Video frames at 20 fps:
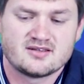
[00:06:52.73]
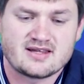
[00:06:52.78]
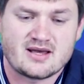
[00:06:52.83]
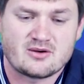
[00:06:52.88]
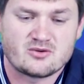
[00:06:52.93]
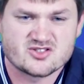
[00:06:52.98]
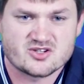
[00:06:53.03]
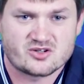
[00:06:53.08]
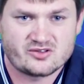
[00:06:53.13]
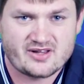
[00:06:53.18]

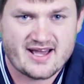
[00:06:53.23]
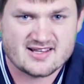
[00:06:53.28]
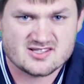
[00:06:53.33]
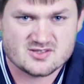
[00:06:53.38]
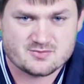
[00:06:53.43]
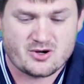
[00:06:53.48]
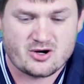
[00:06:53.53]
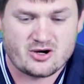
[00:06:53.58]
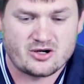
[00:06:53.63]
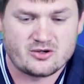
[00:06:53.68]
That was our
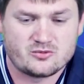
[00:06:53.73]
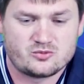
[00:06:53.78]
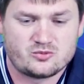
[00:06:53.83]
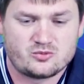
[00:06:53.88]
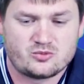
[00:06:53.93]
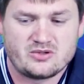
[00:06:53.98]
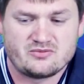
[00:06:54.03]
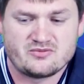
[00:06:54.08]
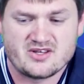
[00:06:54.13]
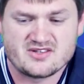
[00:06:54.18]
last part
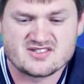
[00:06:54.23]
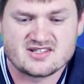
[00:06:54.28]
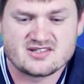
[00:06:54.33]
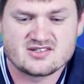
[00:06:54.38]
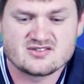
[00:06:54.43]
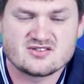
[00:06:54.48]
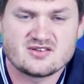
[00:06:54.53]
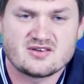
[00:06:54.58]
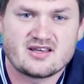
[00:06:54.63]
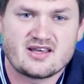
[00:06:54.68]
we
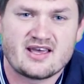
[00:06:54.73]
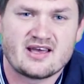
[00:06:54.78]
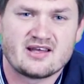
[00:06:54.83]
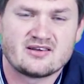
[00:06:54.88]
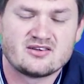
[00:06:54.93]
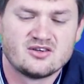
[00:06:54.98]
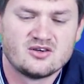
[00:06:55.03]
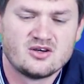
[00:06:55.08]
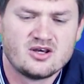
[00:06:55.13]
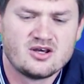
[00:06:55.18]
visited.
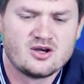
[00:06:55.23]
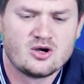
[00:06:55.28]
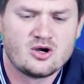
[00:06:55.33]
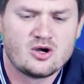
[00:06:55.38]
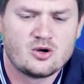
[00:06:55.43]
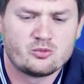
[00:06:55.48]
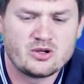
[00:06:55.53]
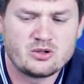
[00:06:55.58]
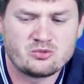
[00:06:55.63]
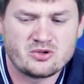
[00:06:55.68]
And
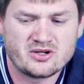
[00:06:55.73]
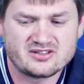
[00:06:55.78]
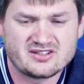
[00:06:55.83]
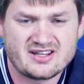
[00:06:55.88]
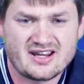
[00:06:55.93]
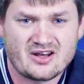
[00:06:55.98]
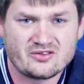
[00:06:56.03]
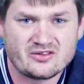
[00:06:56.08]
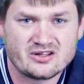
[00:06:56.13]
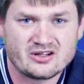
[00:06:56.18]
we went
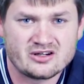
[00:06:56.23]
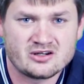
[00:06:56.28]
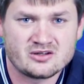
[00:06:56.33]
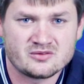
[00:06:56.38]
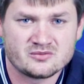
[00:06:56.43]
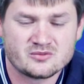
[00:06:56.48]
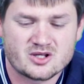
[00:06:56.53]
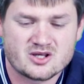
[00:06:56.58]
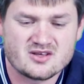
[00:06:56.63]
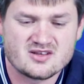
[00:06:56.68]
down
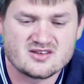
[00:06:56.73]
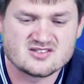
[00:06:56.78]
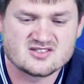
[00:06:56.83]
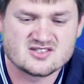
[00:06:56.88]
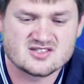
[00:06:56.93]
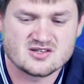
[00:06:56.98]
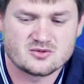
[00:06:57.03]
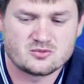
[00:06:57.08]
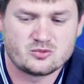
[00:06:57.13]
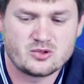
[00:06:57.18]
there
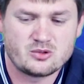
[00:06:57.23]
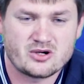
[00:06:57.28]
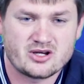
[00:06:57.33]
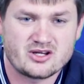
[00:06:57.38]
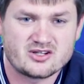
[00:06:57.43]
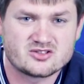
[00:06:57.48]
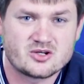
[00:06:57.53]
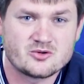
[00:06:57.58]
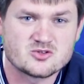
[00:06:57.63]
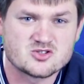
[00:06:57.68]
because we
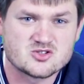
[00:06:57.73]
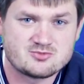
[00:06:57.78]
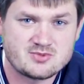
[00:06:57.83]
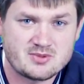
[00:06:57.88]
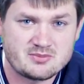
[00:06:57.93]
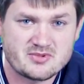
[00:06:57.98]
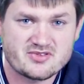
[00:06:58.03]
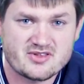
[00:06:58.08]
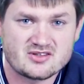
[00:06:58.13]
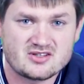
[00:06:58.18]
wanted to go
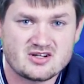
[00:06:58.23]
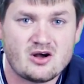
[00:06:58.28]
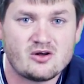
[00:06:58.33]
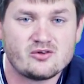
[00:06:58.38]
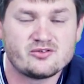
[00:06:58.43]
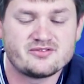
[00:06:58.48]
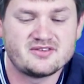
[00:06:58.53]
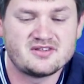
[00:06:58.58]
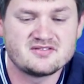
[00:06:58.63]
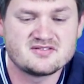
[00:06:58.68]
swim with the
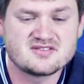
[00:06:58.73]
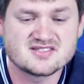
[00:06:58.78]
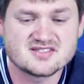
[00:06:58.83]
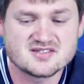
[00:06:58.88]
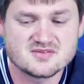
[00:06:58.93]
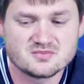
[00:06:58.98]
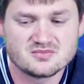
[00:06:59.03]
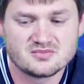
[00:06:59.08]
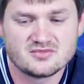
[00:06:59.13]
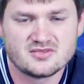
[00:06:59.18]
dolphins.